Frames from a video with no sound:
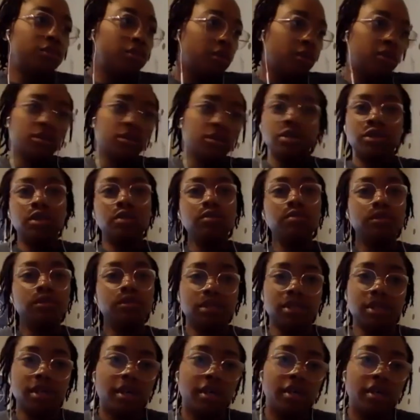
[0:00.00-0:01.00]
on a
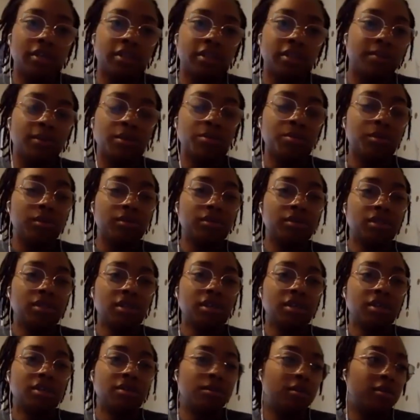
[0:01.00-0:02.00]
Tuesday, and then we'll post
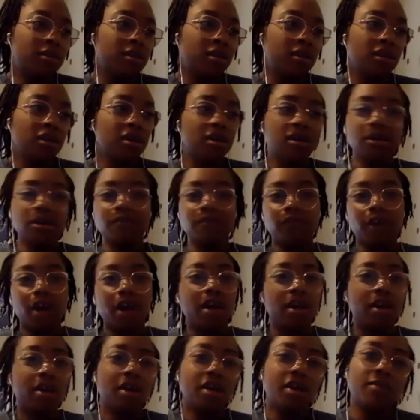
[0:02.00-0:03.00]
again on a
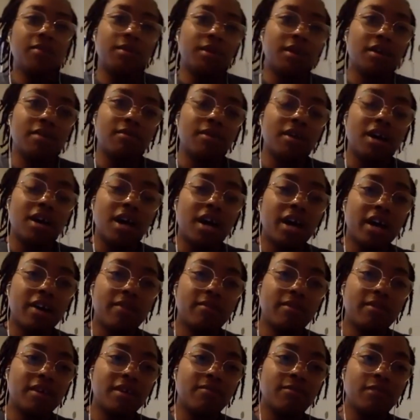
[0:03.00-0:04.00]
Friday whenever I
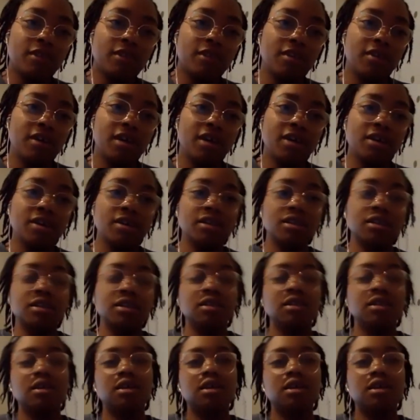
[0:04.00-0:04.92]
have that video edited.